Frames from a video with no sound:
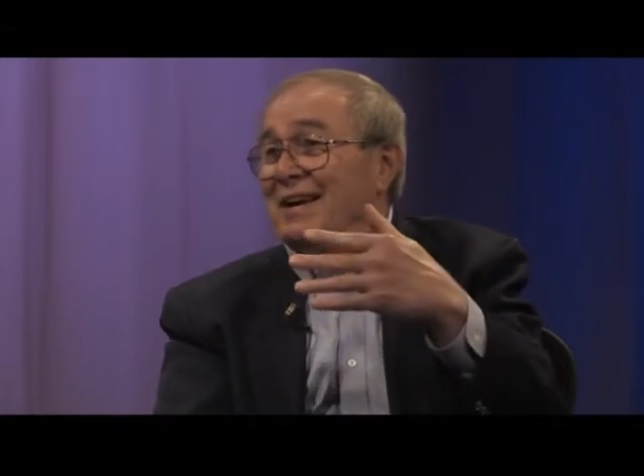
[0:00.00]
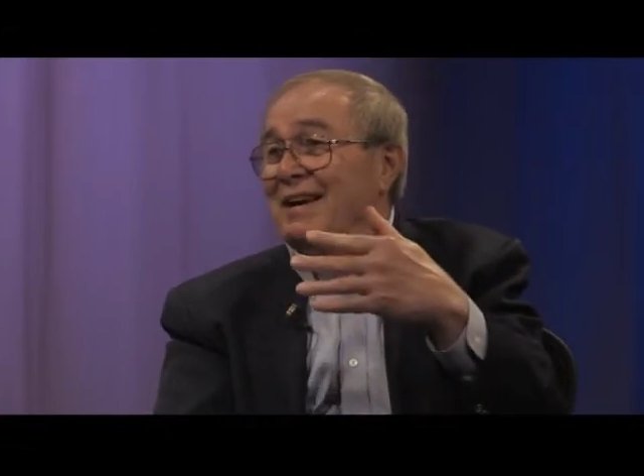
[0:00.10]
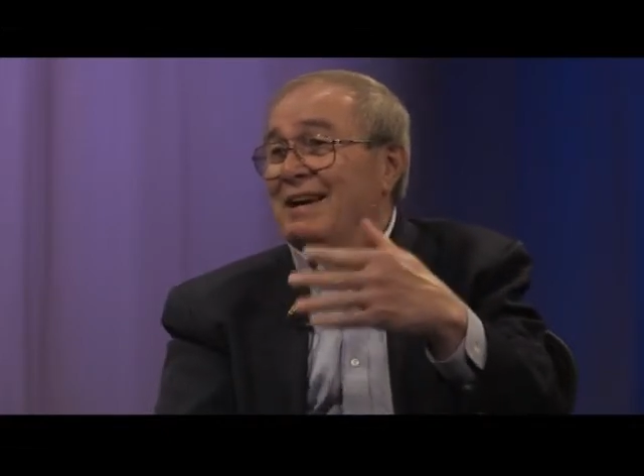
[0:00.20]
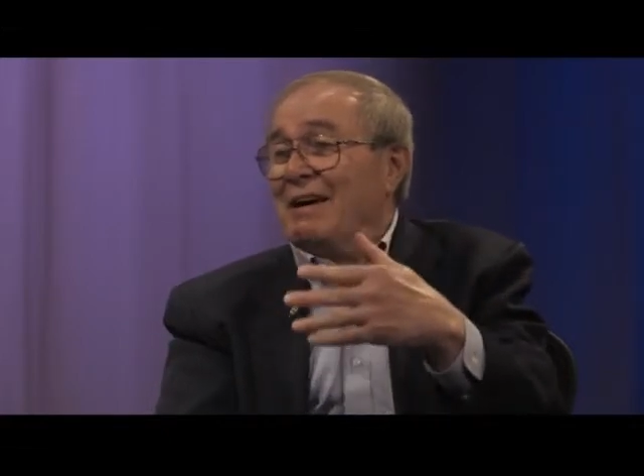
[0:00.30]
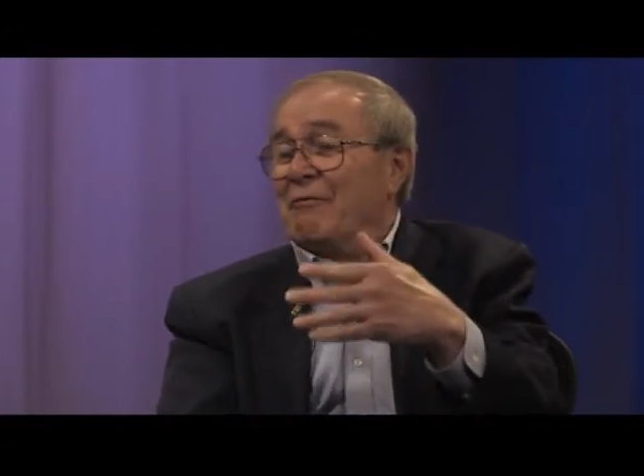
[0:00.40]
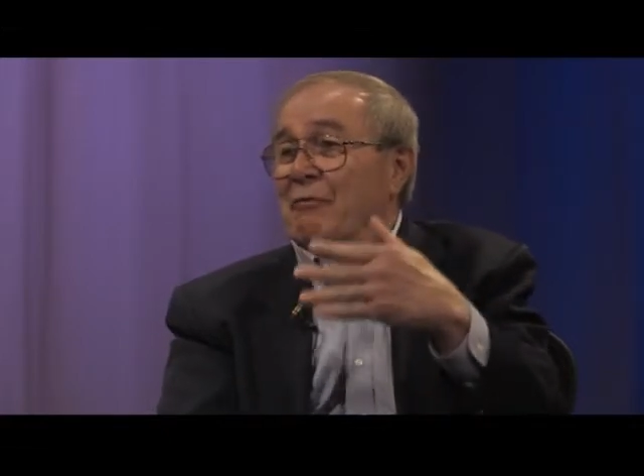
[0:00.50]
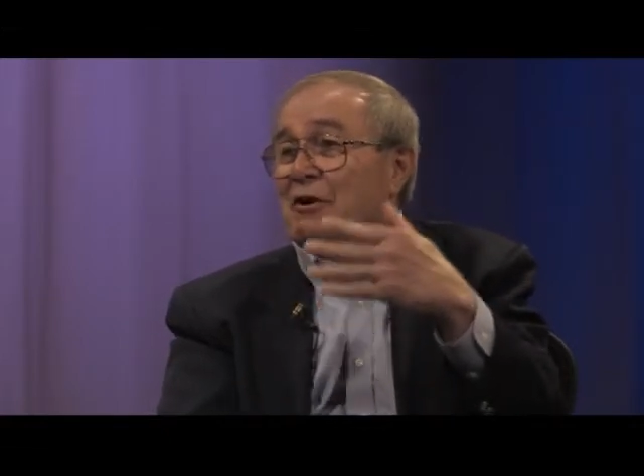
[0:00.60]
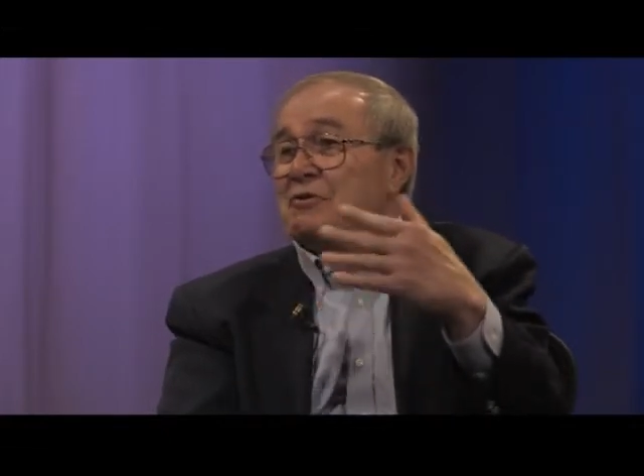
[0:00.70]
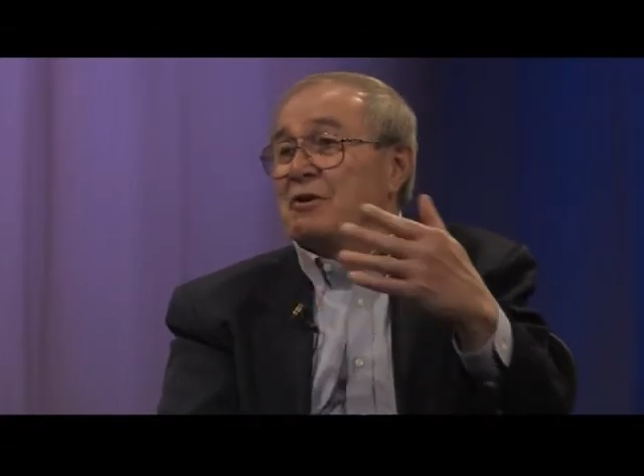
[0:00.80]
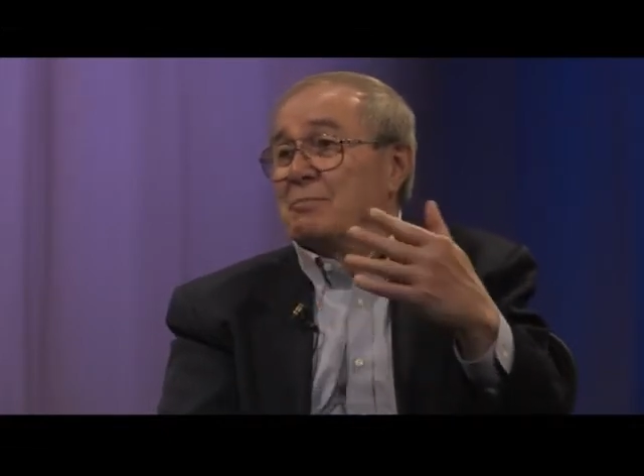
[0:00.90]
and
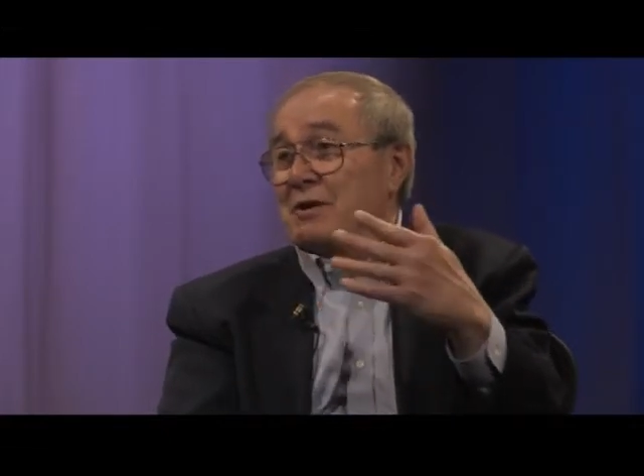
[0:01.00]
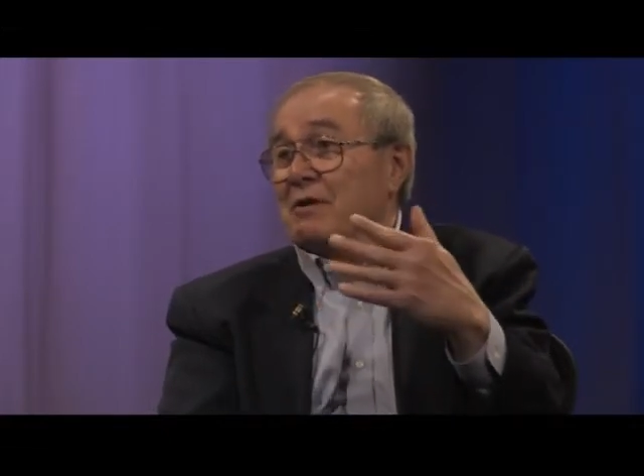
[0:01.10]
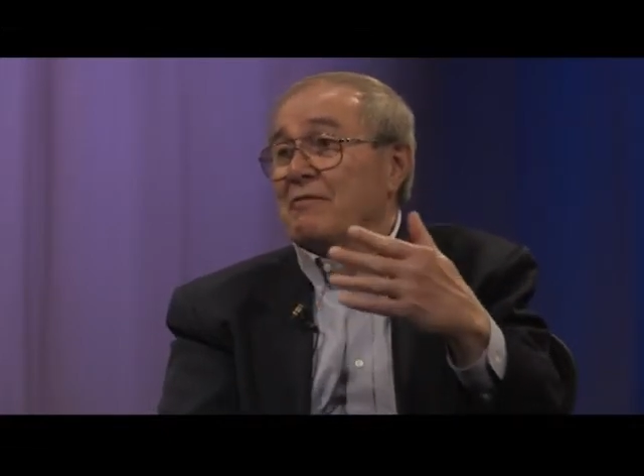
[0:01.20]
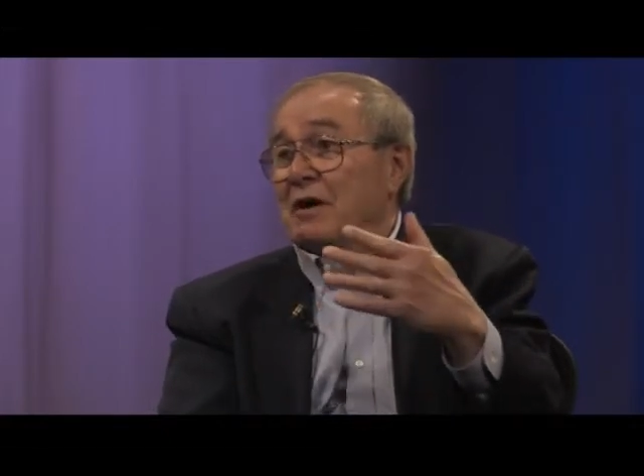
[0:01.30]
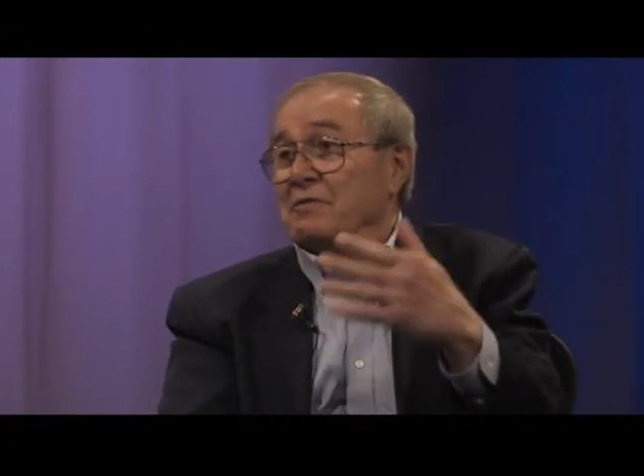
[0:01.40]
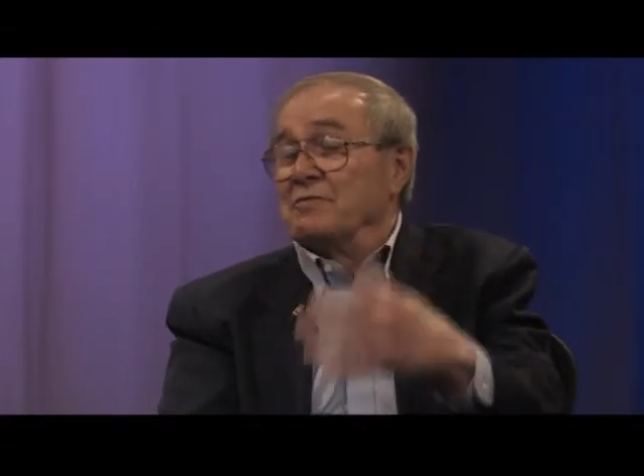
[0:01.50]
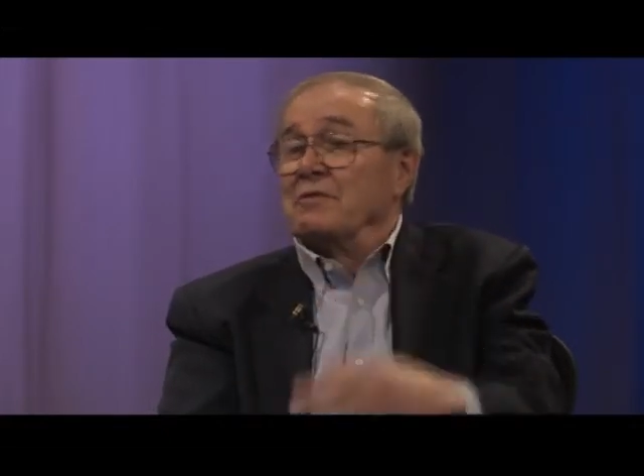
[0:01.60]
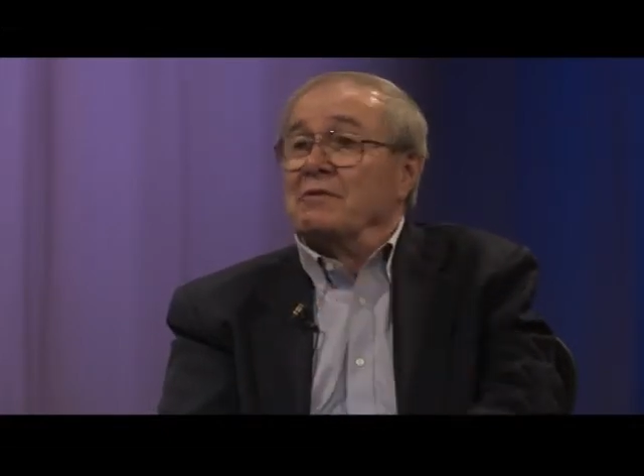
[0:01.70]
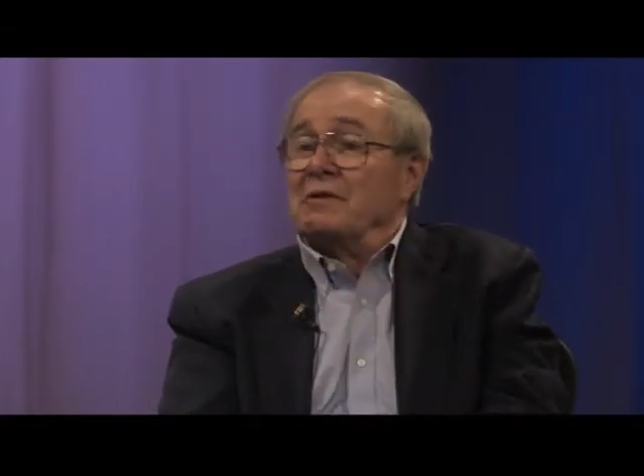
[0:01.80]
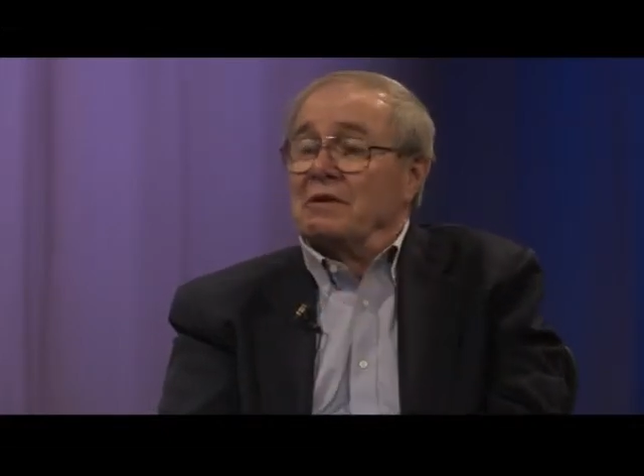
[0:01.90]
friendships are are
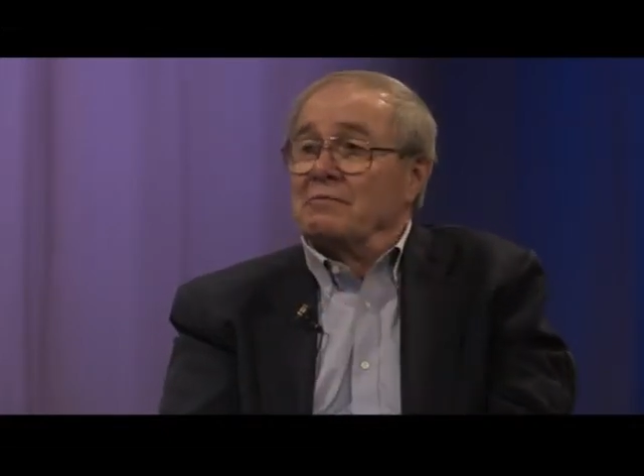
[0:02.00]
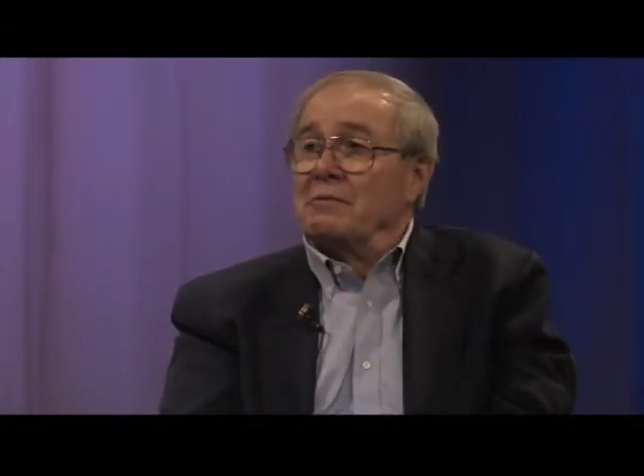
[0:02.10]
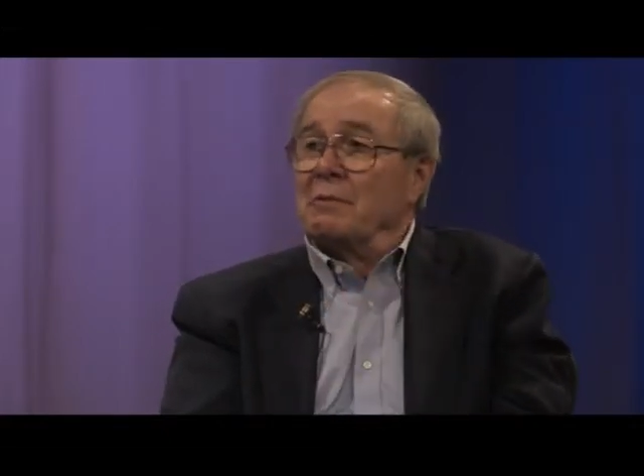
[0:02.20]
certainly extremely